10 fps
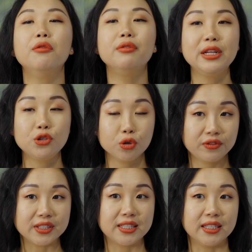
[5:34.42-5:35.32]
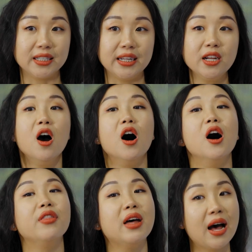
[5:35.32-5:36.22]
redraw facility,
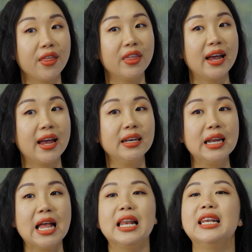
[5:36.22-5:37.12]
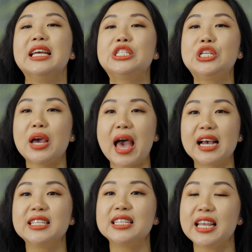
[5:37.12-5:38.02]
on the other hand, lets you
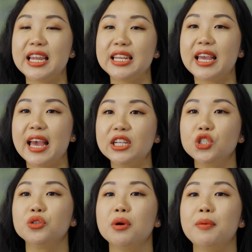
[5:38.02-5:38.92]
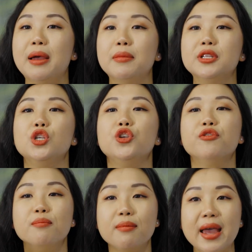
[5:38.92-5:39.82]
access any extra repayments
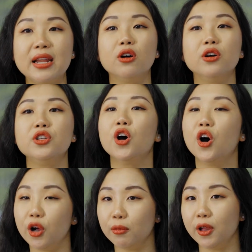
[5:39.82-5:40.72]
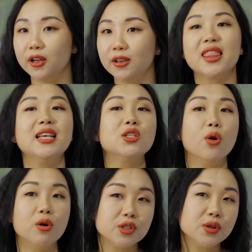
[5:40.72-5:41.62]
you've made on your home loan. This
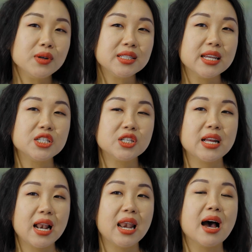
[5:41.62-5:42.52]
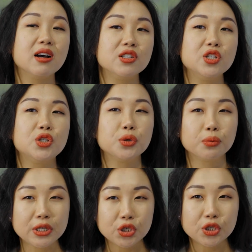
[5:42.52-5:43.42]
also essentially allows you to
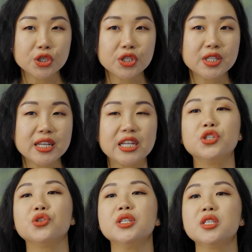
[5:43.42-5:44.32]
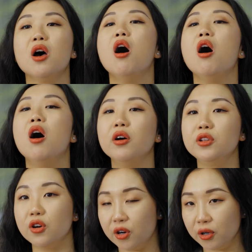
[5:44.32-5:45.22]
reduce the interest on
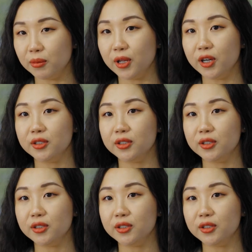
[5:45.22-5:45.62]
your home loan.